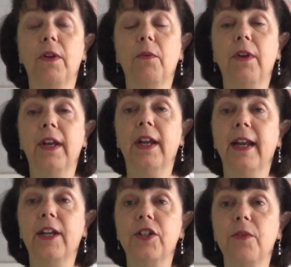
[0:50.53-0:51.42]
in
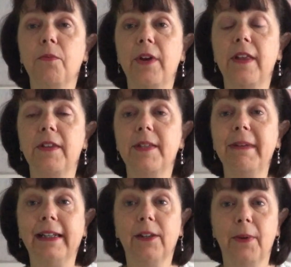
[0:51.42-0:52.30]
connection with some
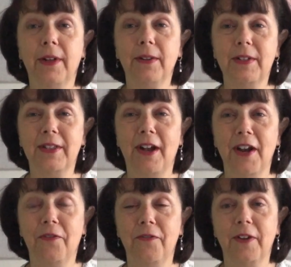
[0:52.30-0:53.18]
little quilts that
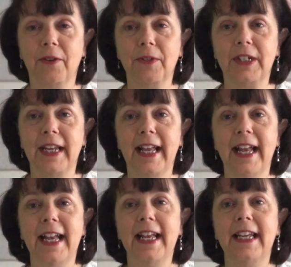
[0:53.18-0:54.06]
I've revealed.
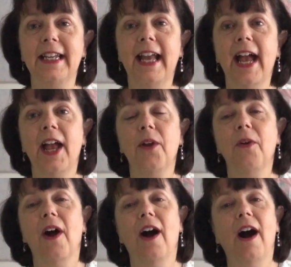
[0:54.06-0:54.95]
Now,
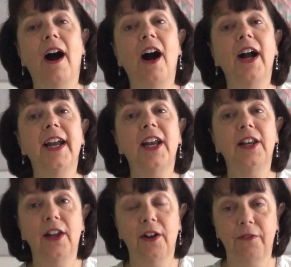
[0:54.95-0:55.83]
I
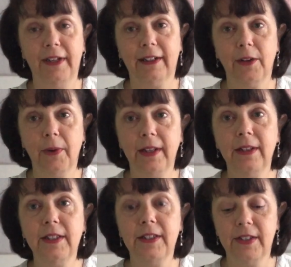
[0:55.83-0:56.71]
love little
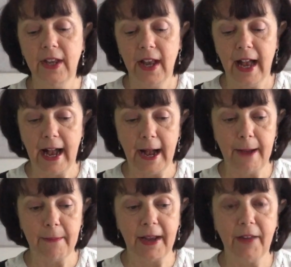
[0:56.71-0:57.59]
quilts,
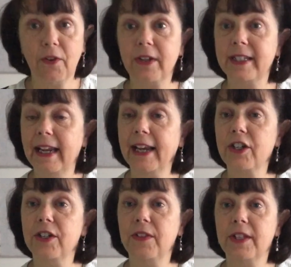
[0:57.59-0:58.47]
and I've got a
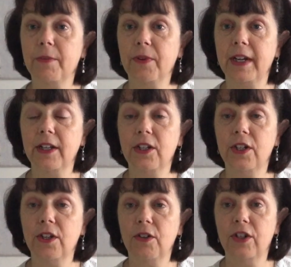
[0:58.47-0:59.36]
selection this morning
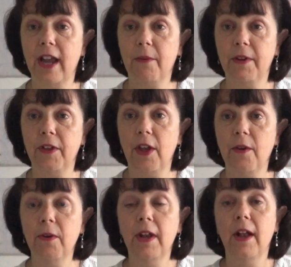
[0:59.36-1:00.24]
to share with you.